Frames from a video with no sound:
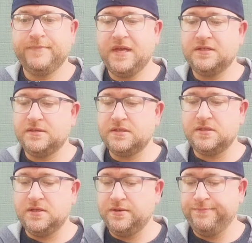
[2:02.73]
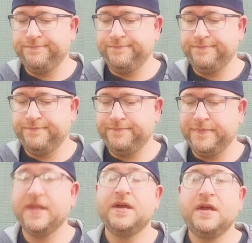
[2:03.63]
it's
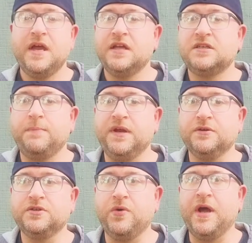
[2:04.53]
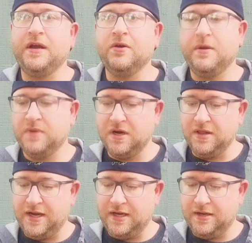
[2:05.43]
a beer, so I know I'm gonna
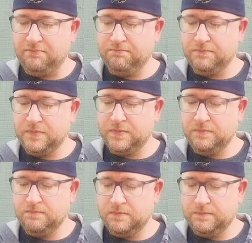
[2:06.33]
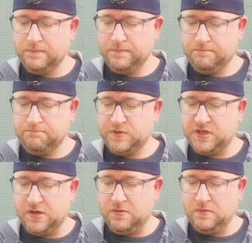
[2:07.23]
like it.
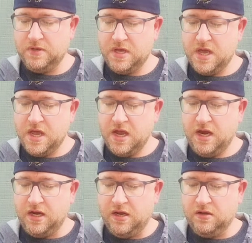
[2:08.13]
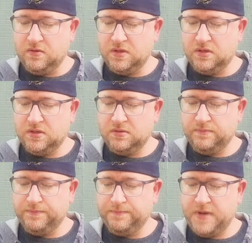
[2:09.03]
So
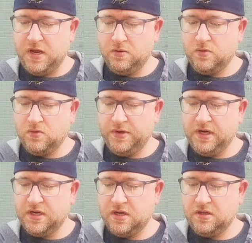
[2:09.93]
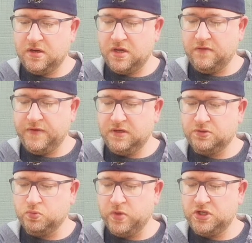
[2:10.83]
anywho, pale golden color, Elephant
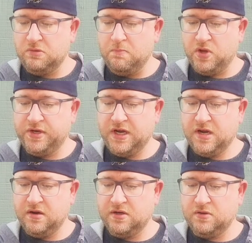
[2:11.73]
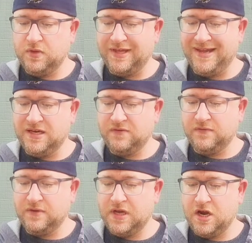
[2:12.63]
is rich and malty character with a hint of
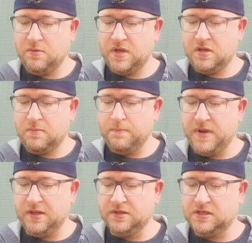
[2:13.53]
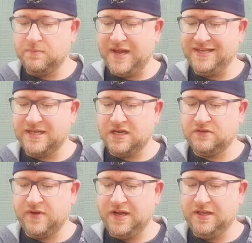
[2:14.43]
caramel, balanced by
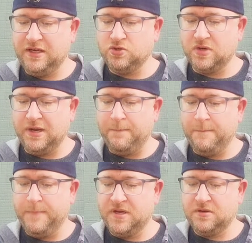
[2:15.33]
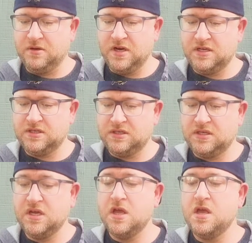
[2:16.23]
satisfyingly dry bitterness.